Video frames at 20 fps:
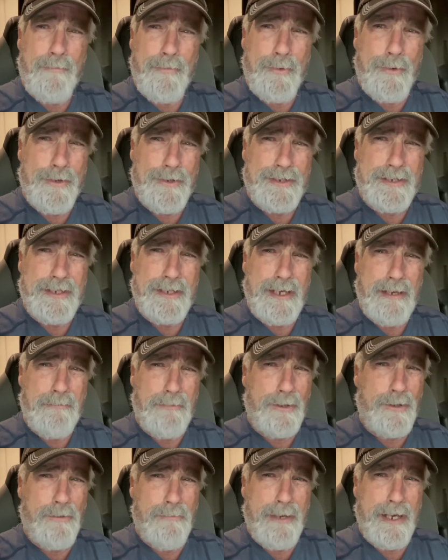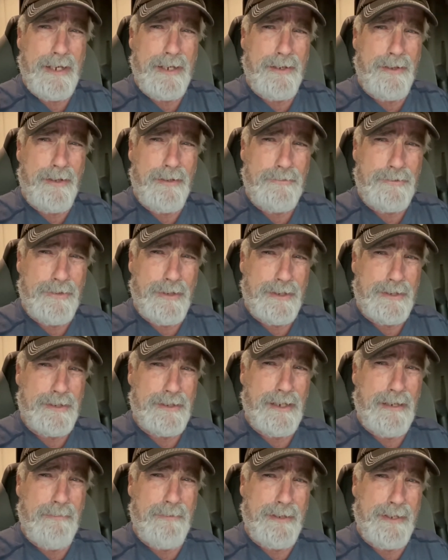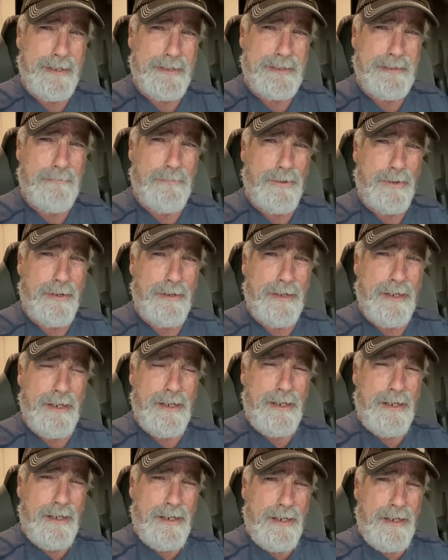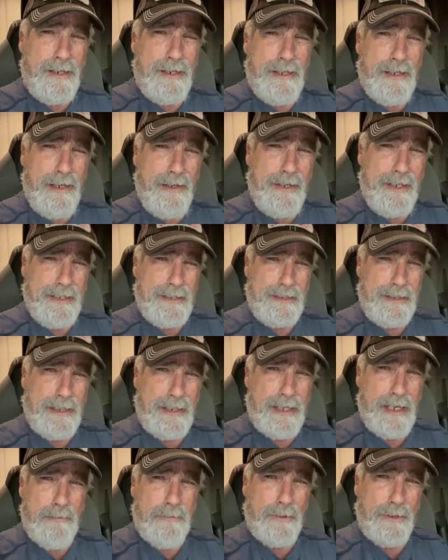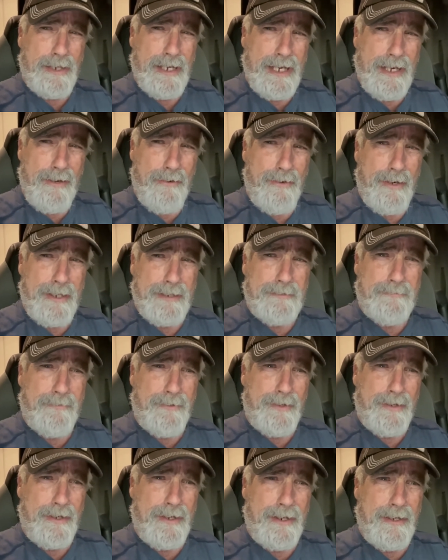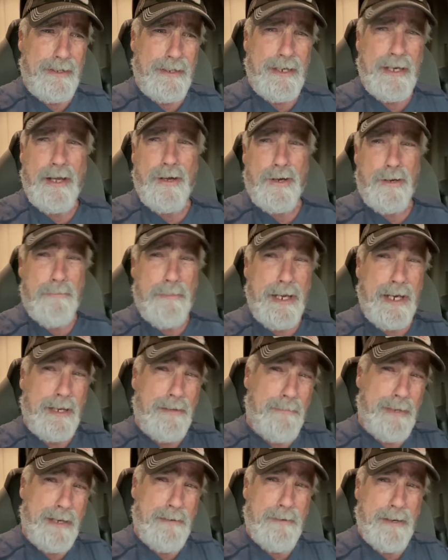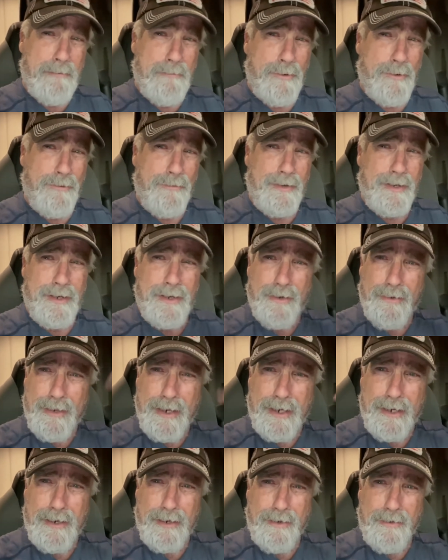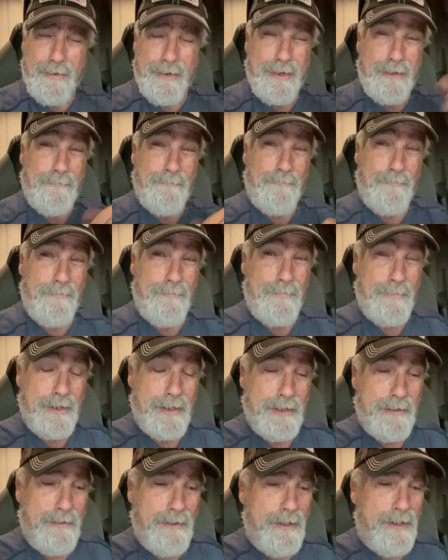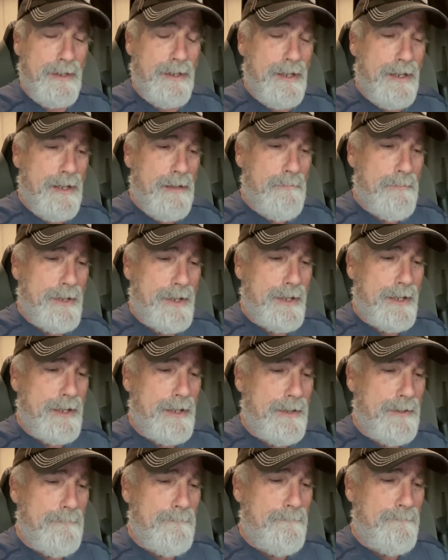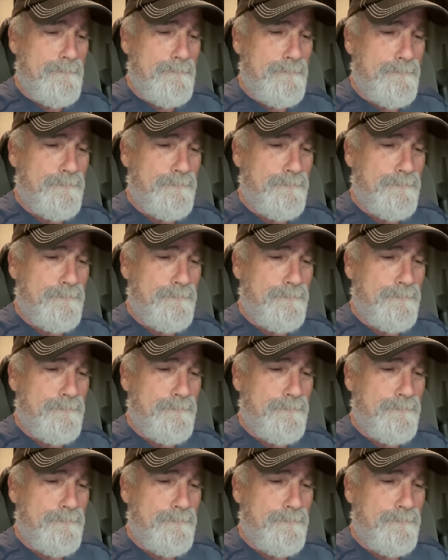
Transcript: thirsty. I'm gonna go back into the truck stop and get some more, get a couple Gatorades for the night, and I'll go back and make my movie. You know that kind of thing. Okay. But um,